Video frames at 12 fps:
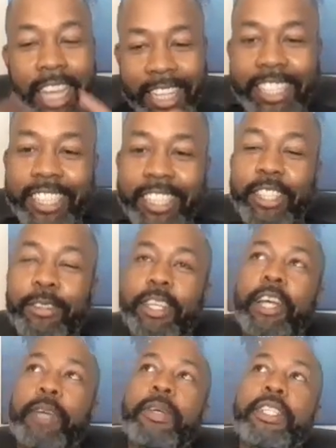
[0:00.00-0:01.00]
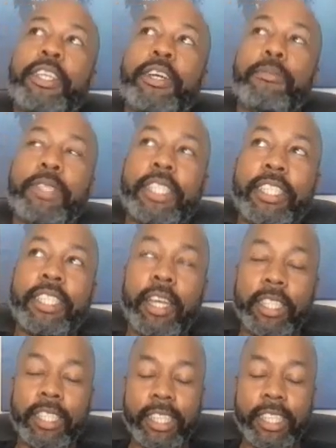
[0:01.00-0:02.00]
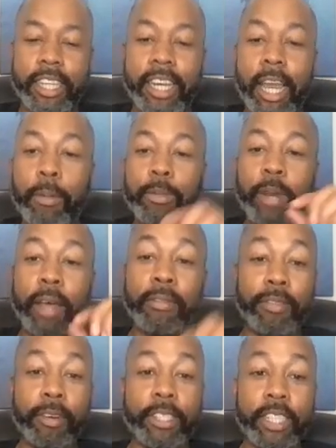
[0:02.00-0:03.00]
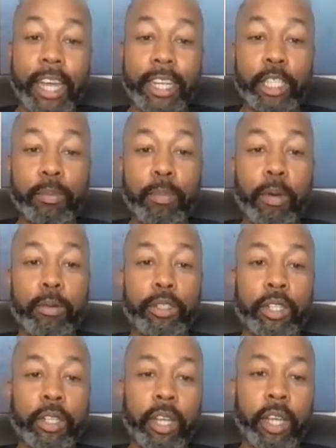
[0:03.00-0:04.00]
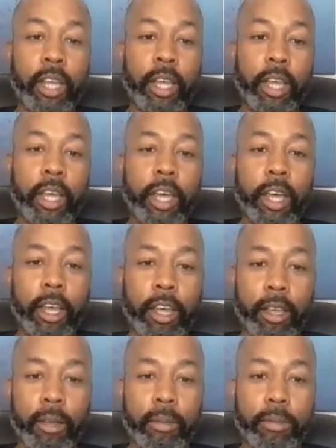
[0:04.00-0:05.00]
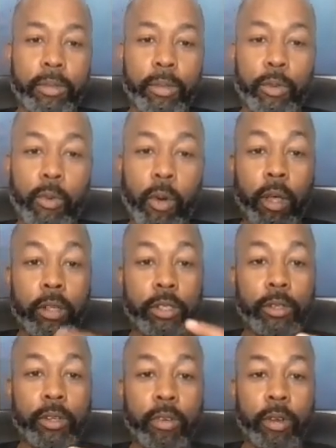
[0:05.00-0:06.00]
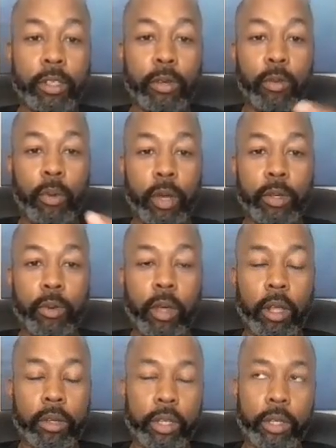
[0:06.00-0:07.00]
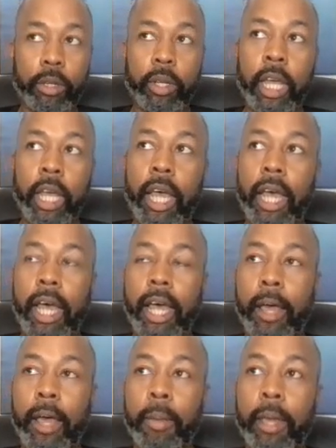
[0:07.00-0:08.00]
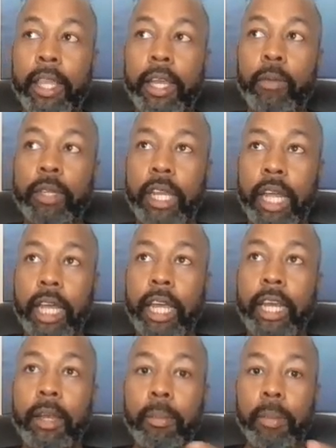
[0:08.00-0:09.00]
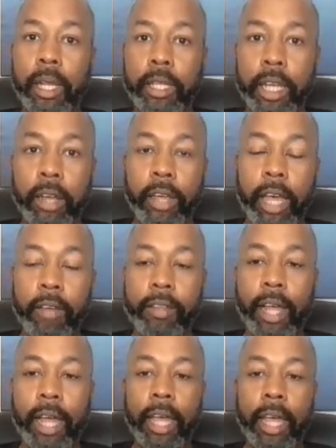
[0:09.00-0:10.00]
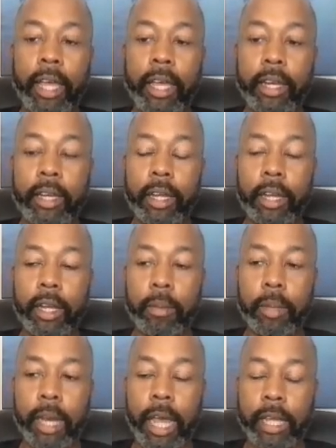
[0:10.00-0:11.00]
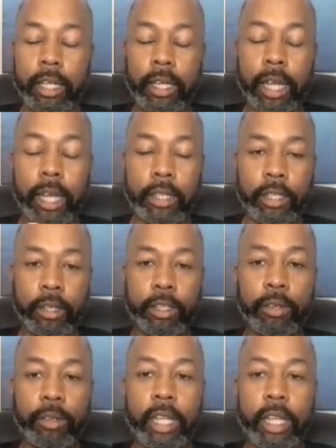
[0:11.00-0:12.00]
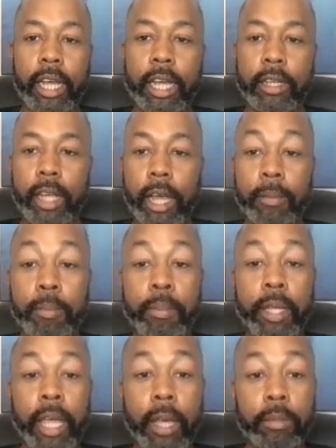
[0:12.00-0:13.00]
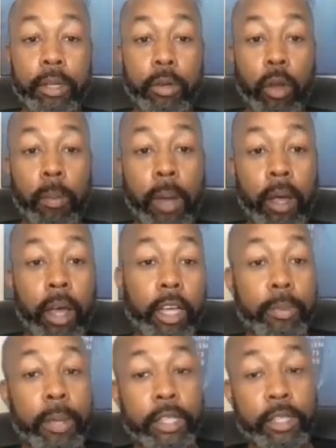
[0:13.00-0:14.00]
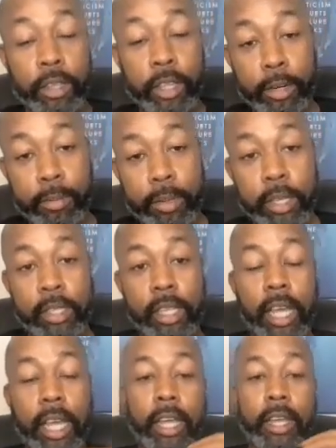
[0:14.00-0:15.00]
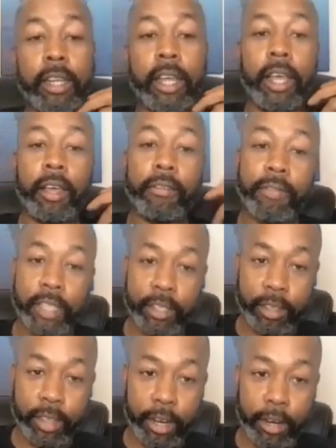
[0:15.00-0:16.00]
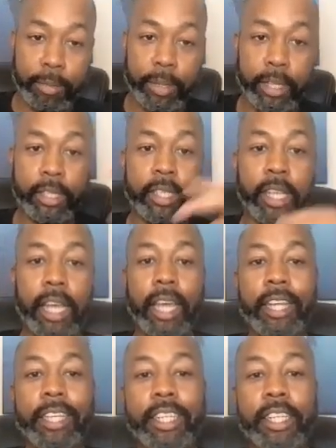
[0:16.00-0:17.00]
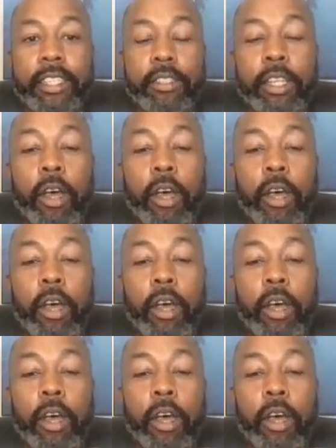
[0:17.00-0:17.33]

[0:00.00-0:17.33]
Yes, so she was occupational therapist assistant. And that was when I first got exposure to you all's universe and what you all do. And then it was later in the military, after I had an accident, had surgery, that I became to know about occupational therapists and physical therapists and just